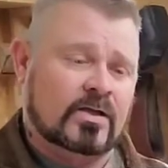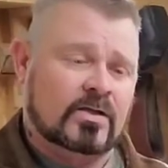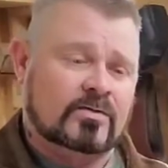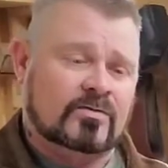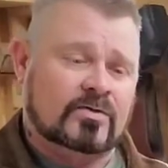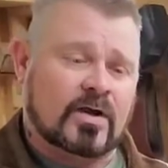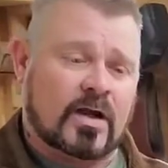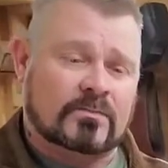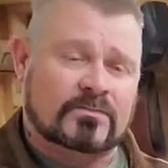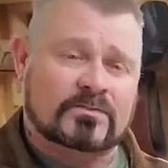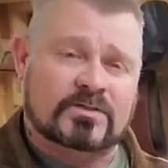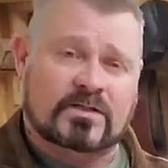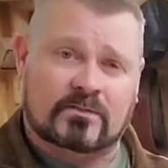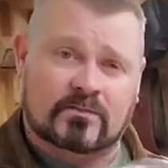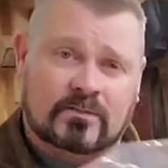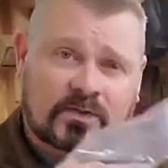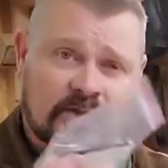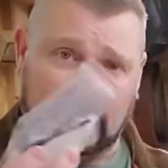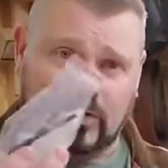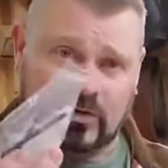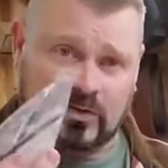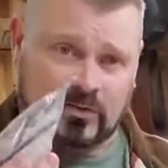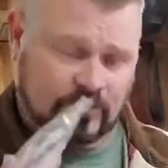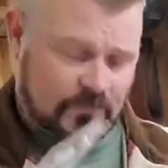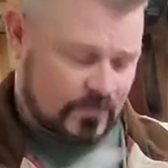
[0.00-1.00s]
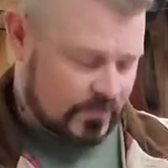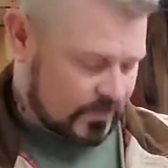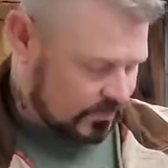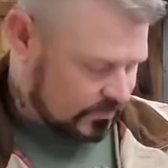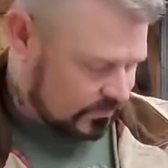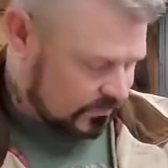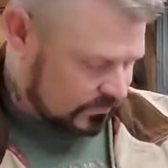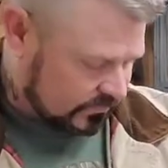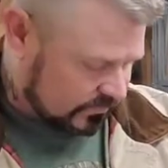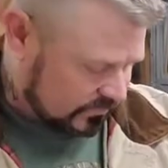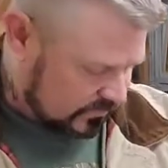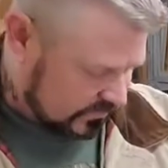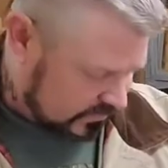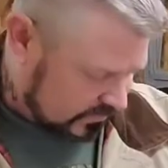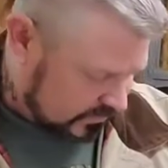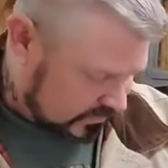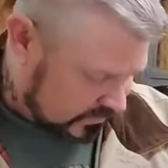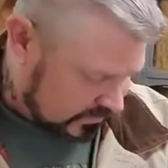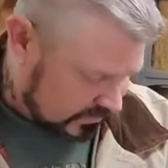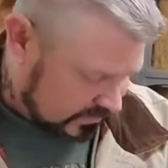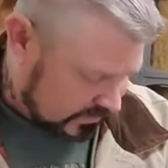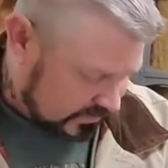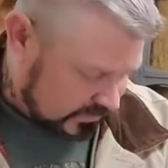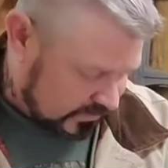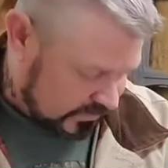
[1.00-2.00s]
drop some lube
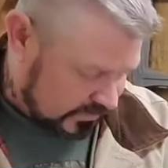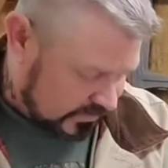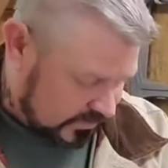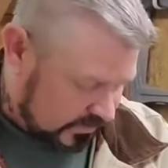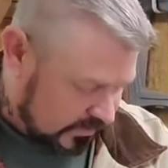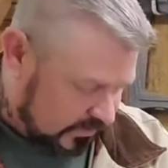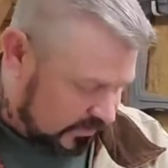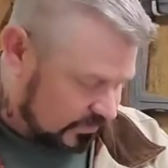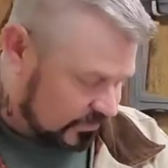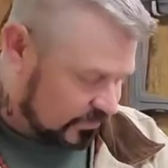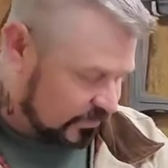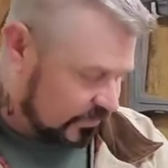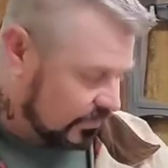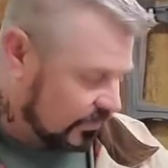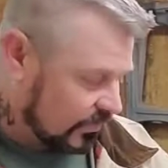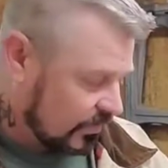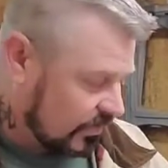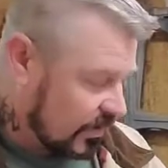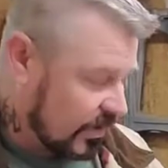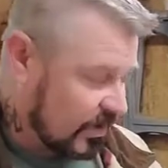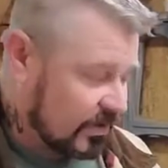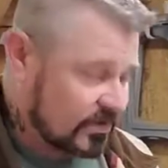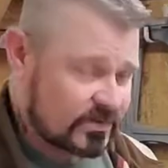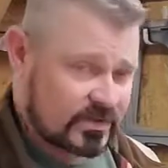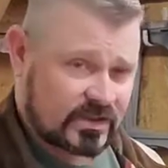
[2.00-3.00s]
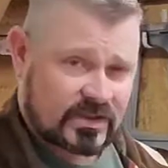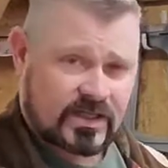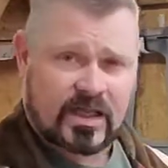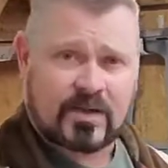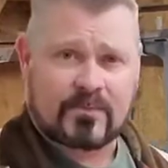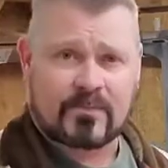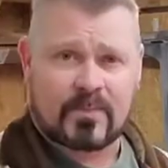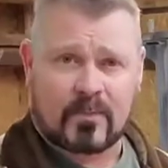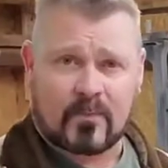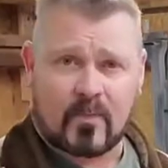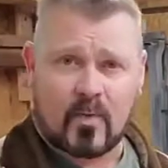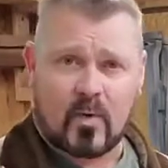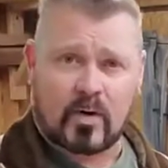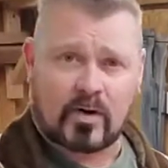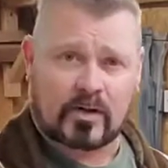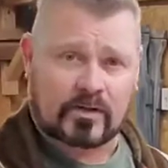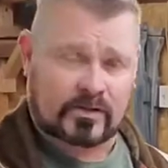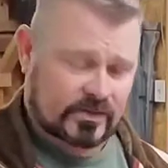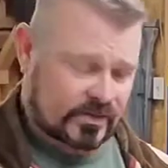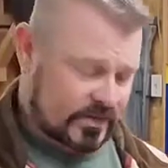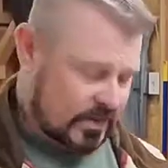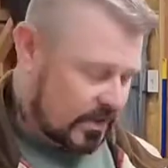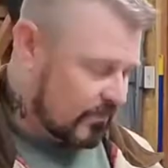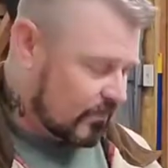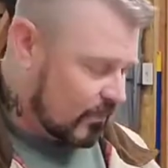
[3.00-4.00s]
into your guns and keep them
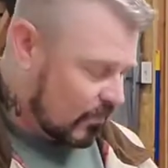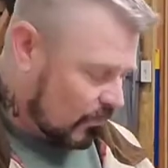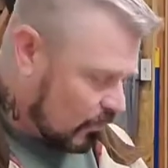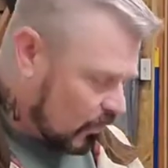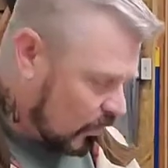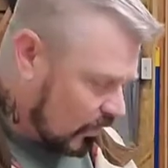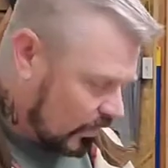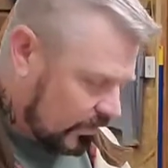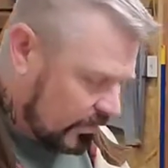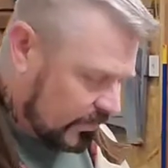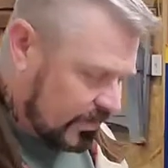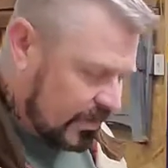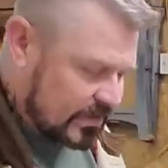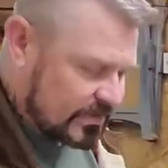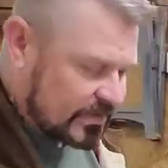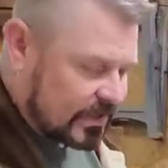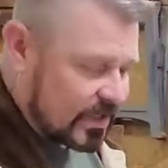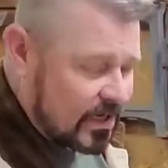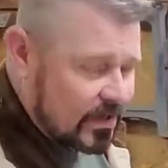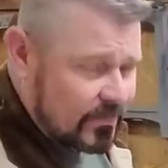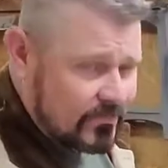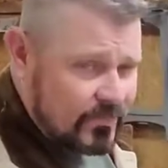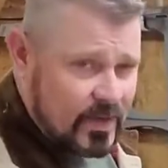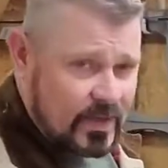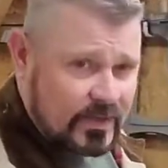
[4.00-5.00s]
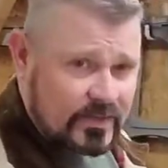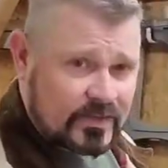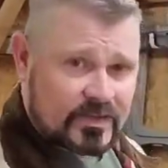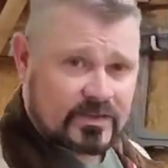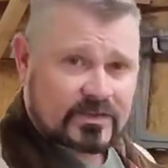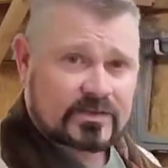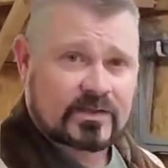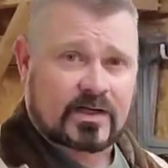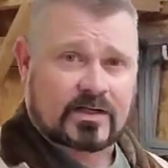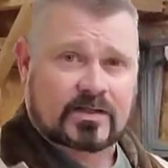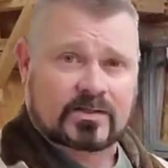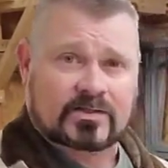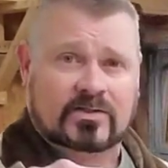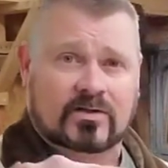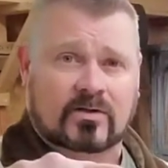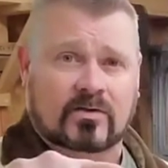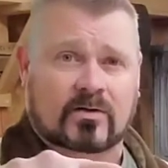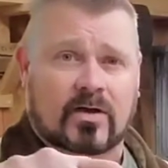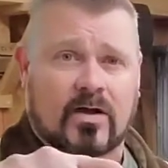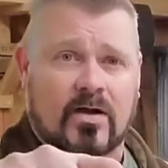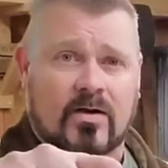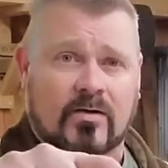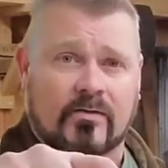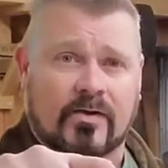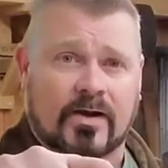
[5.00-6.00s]
oiled and keep them working. That's how I've had this gun so
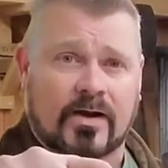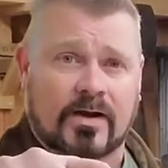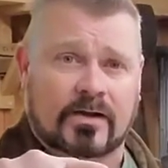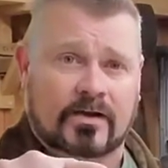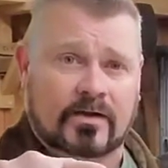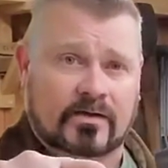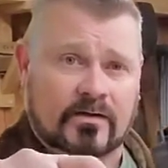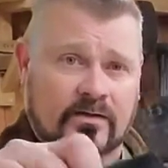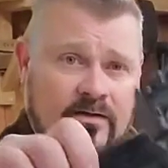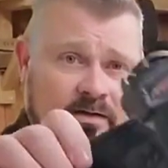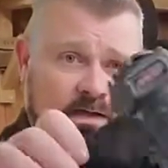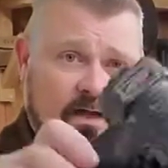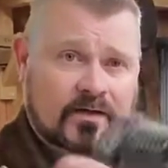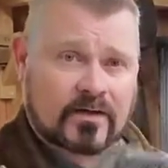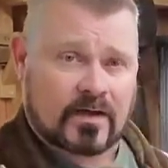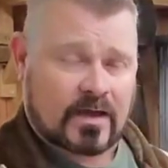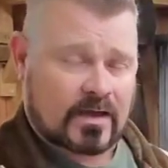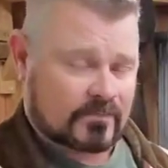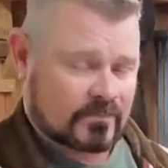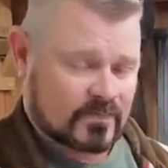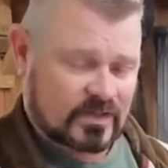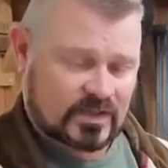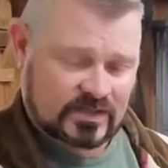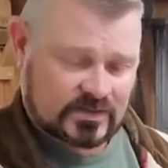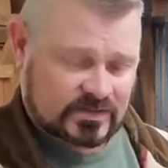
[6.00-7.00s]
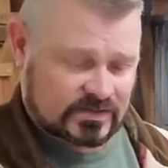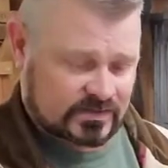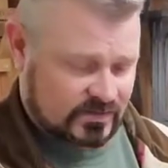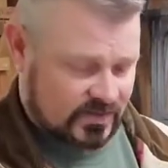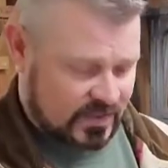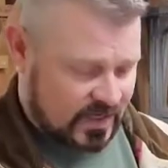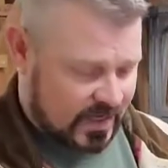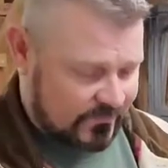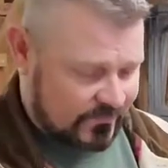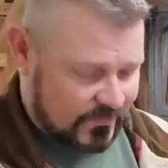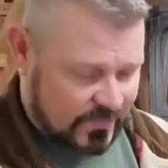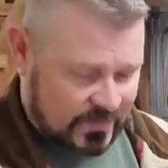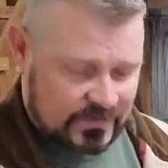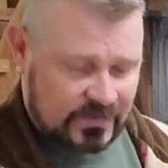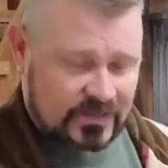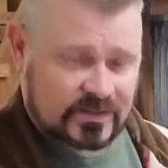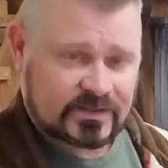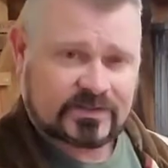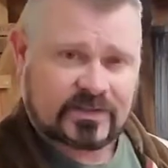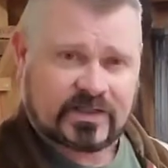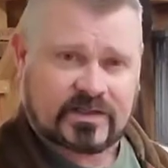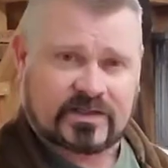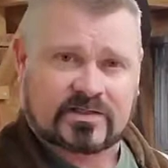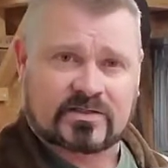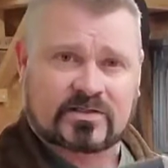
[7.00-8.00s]
long right here. I've had
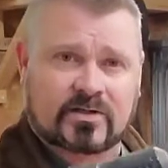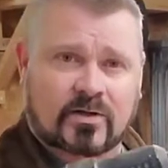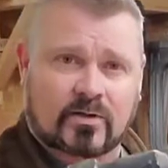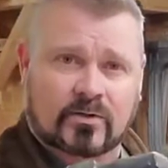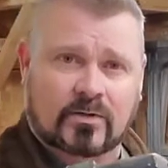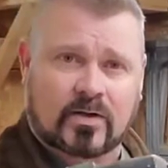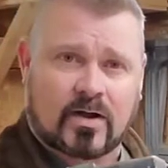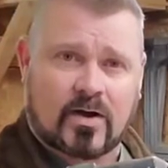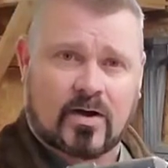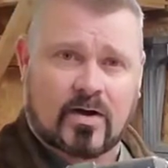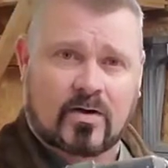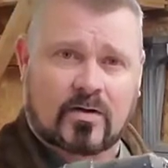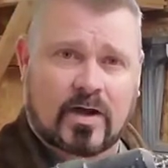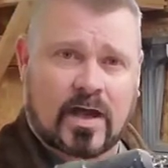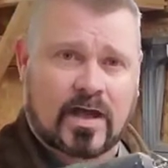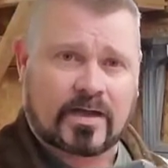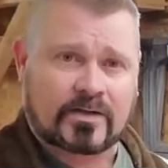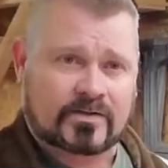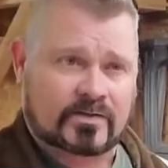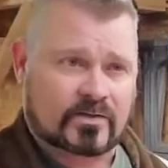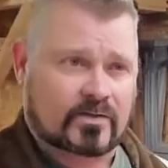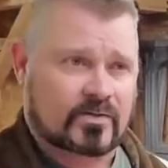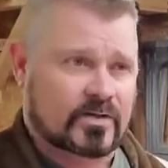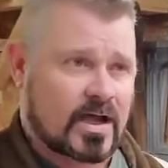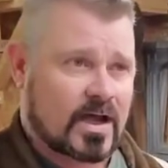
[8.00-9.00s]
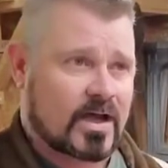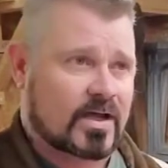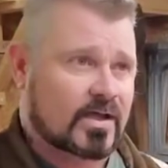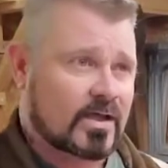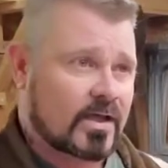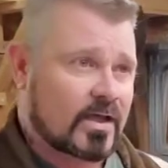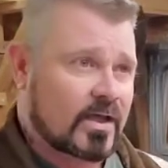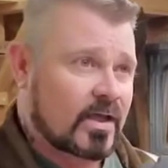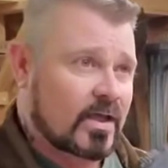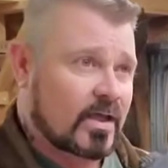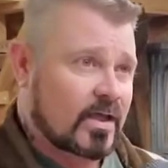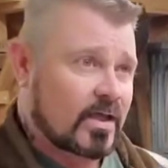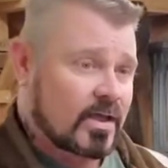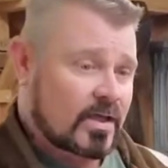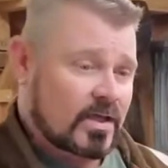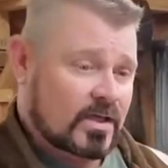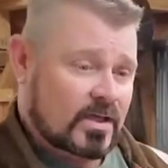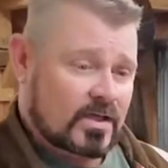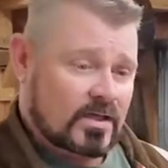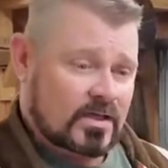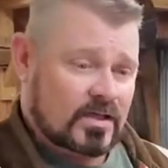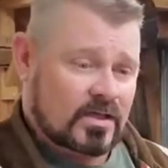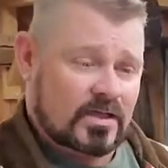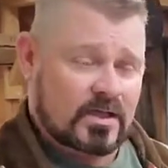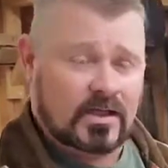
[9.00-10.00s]
this thing so long, I do not
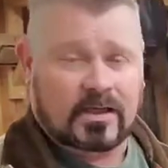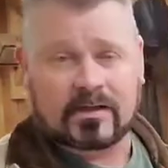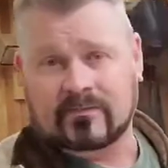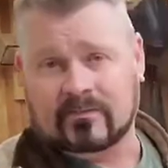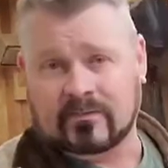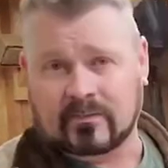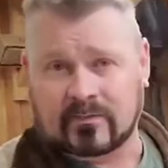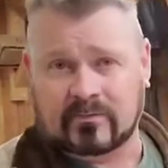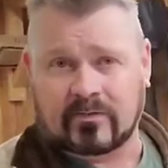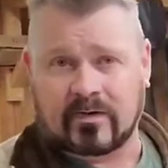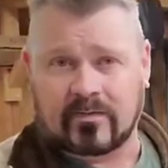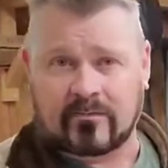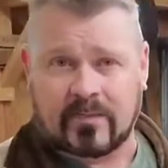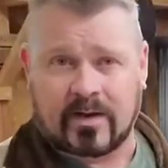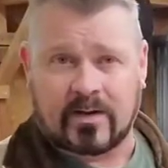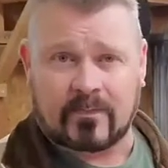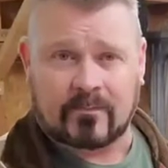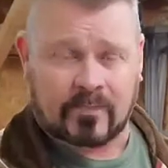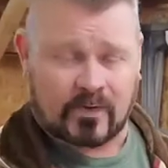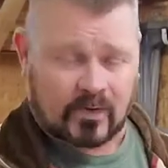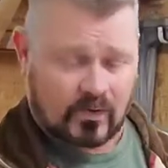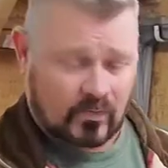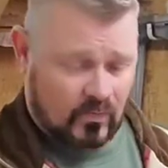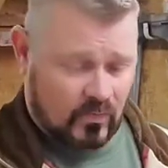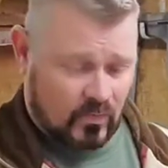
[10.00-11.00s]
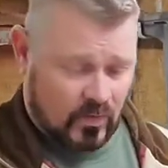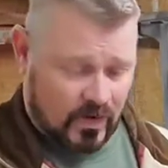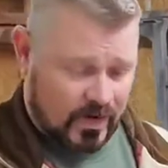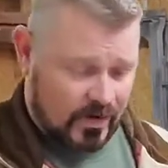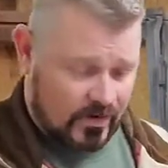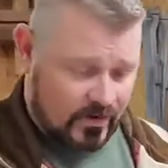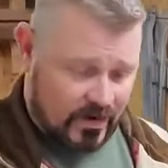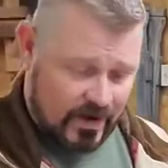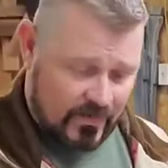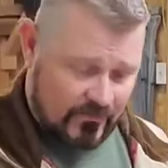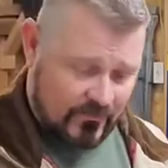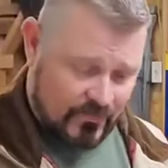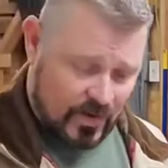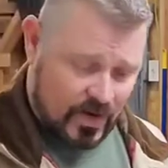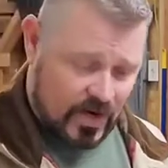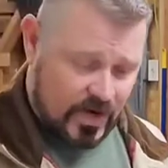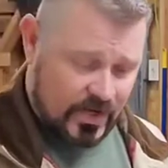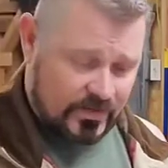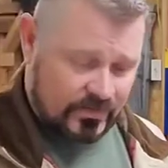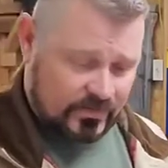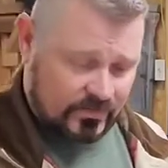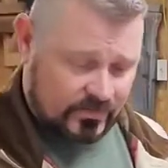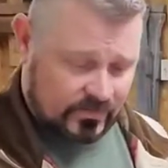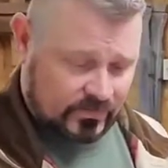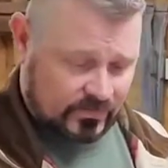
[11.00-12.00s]
even remember where I
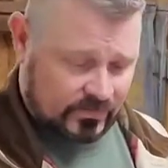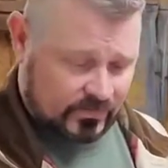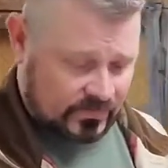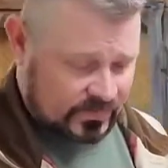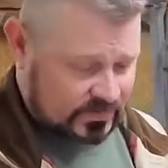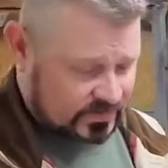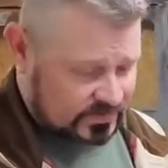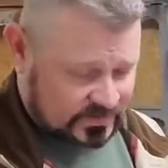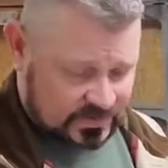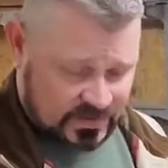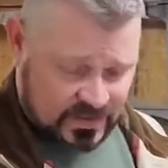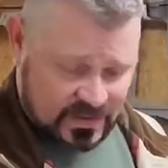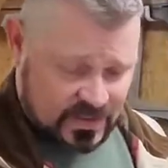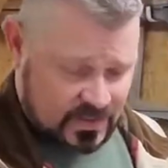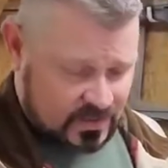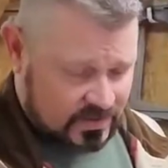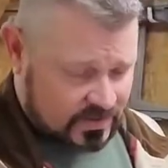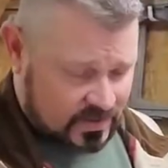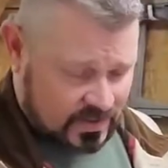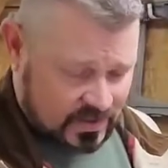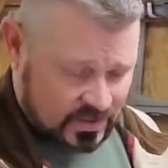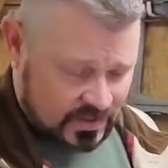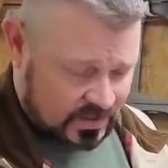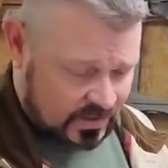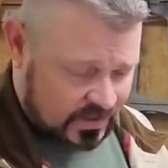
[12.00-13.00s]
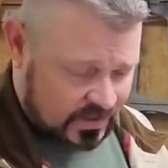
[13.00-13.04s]
bought this thing.